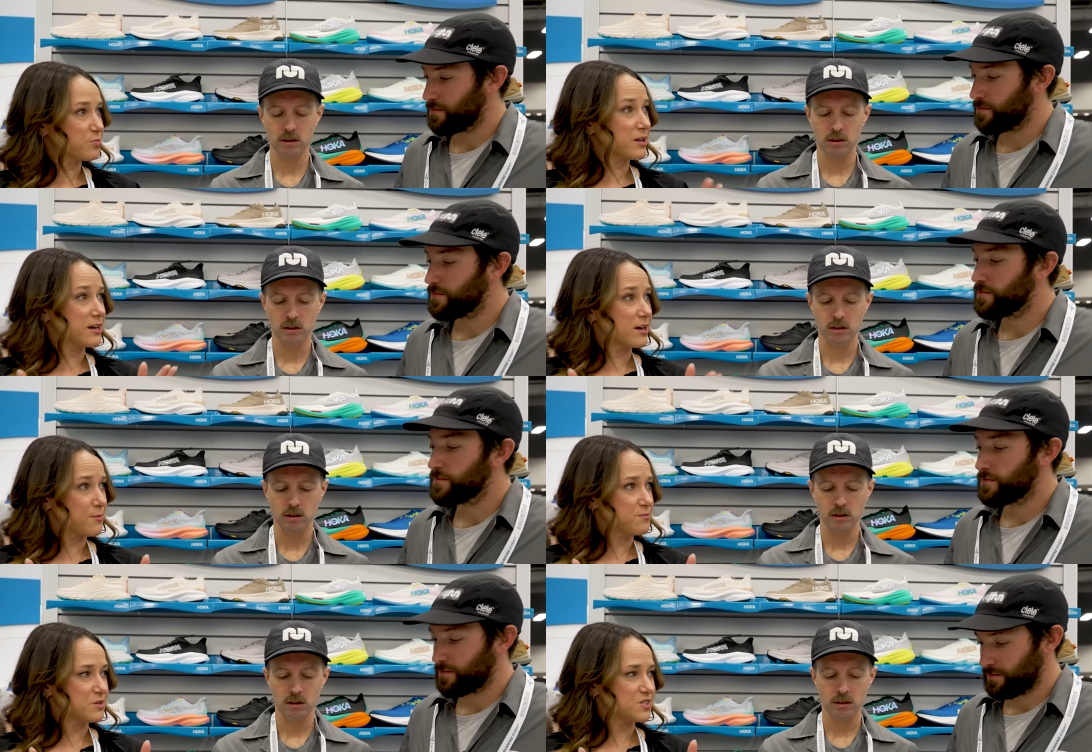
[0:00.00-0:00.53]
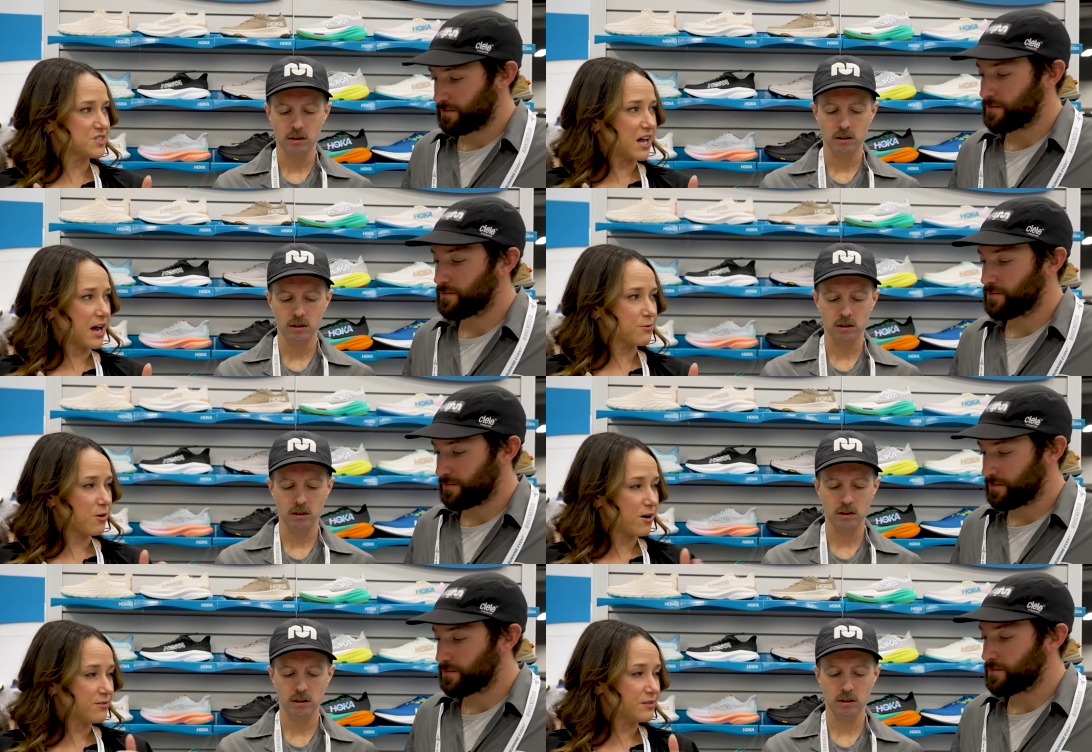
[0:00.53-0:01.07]
Speaker 1: plate up the
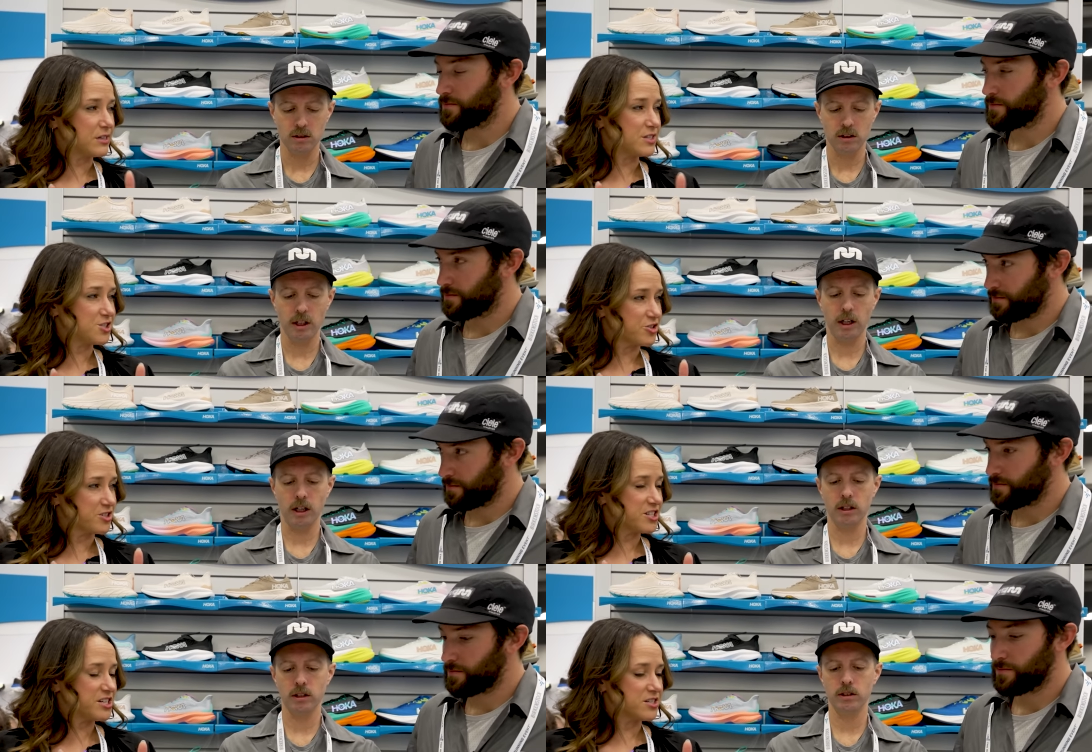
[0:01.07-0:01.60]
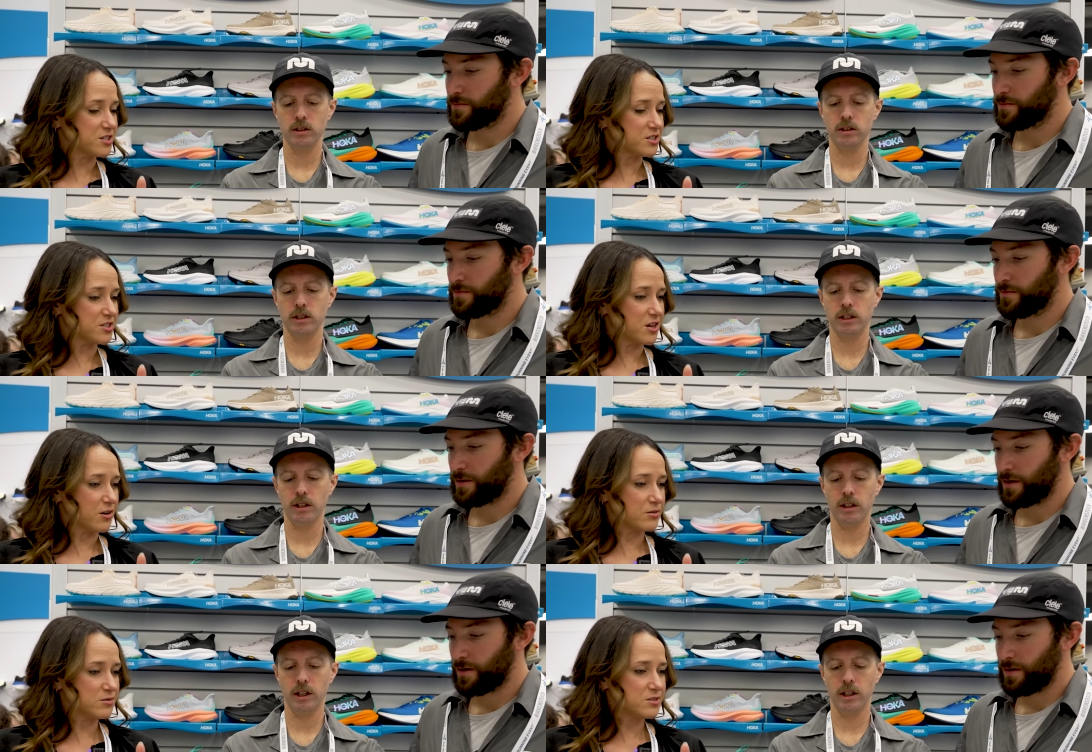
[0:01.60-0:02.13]
sidewall in these yeah, strategic
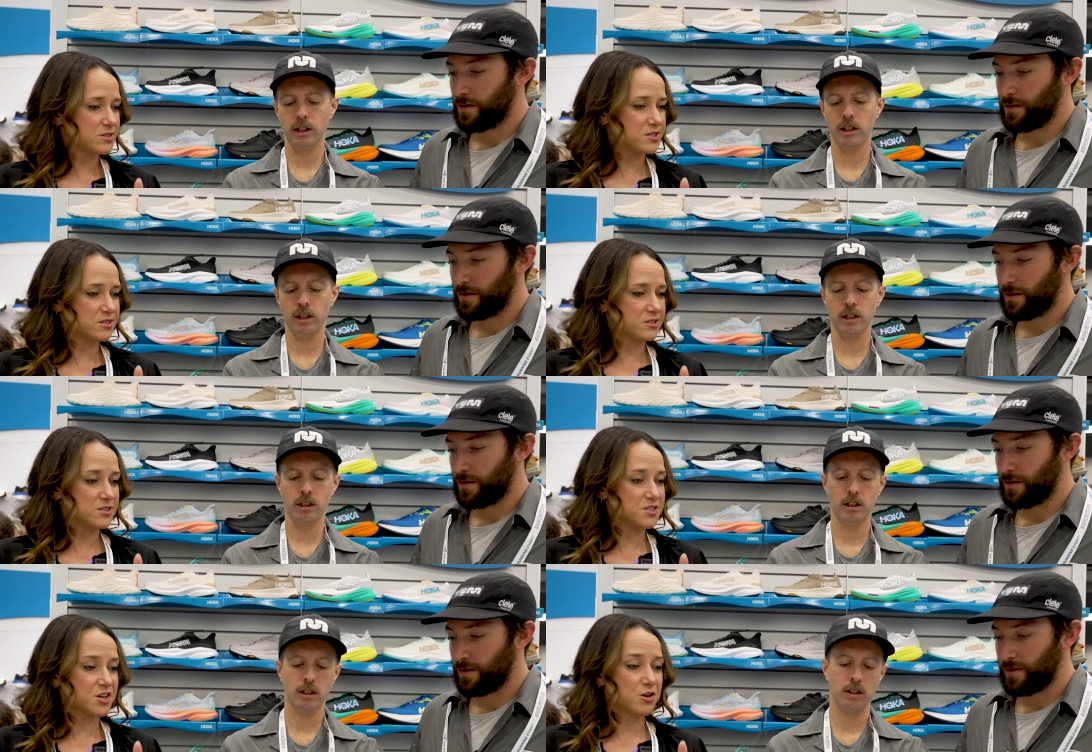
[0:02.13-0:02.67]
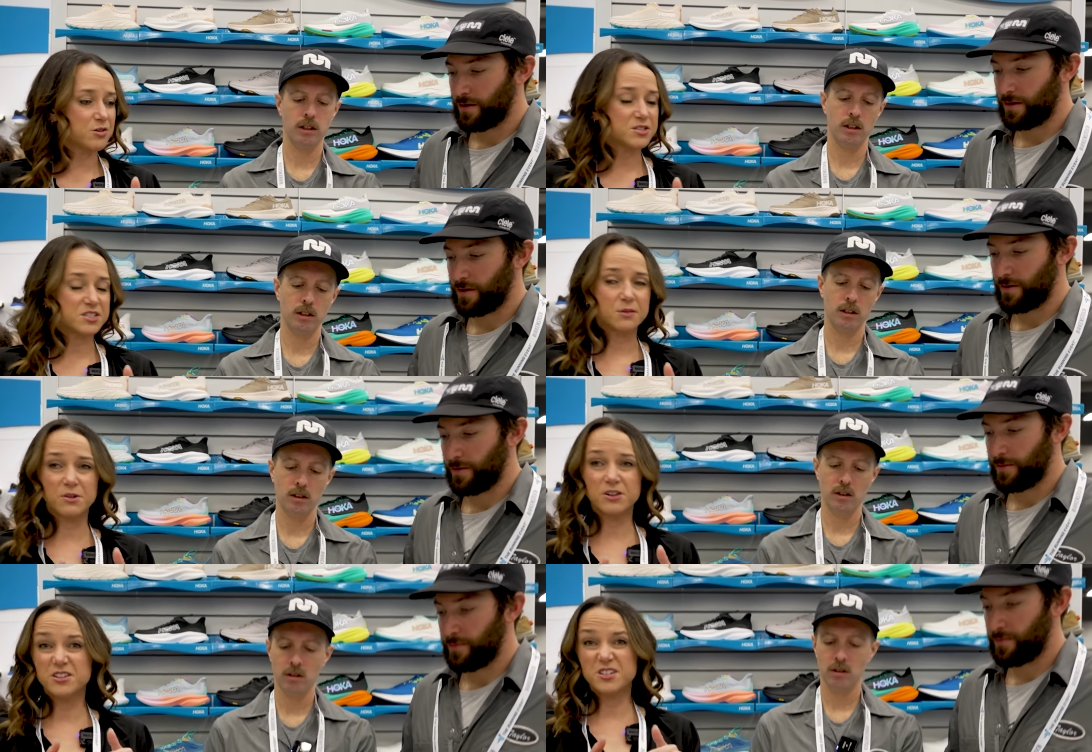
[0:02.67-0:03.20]
zones. Right so
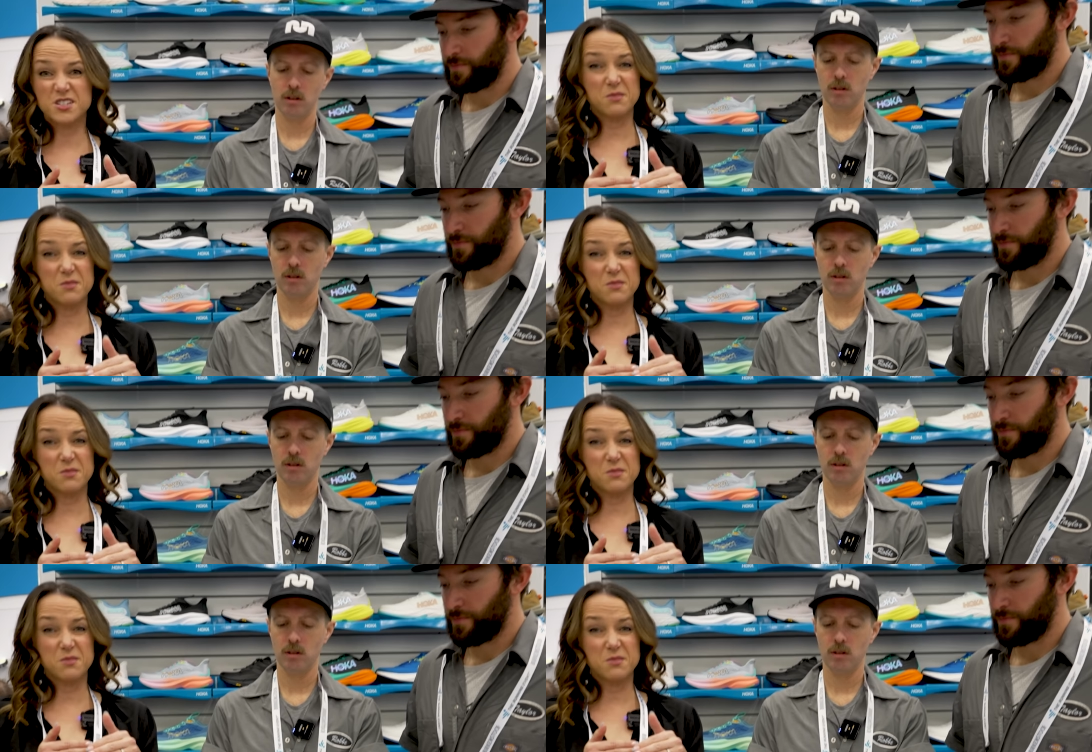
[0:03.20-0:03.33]
similar to